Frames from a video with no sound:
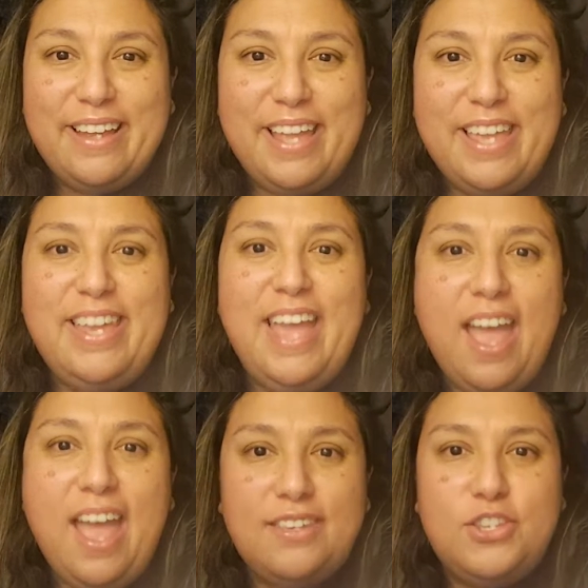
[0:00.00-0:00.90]

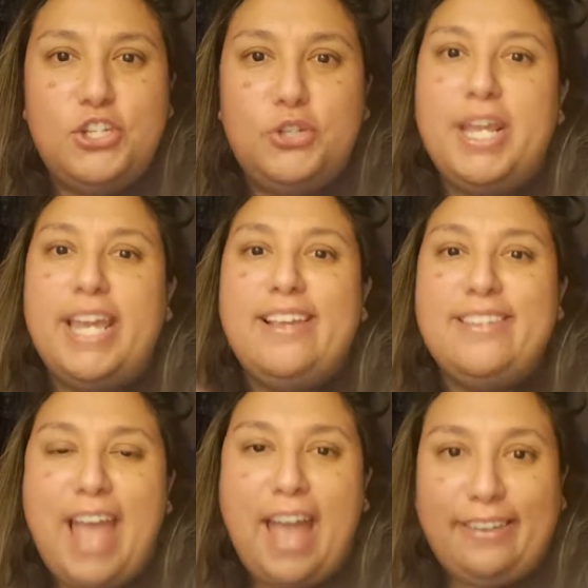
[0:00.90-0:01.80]
Yes, Judy,
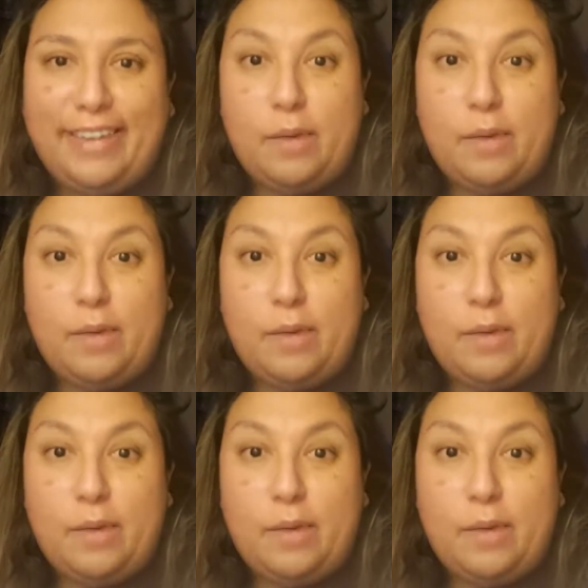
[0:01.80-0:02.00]
exactly.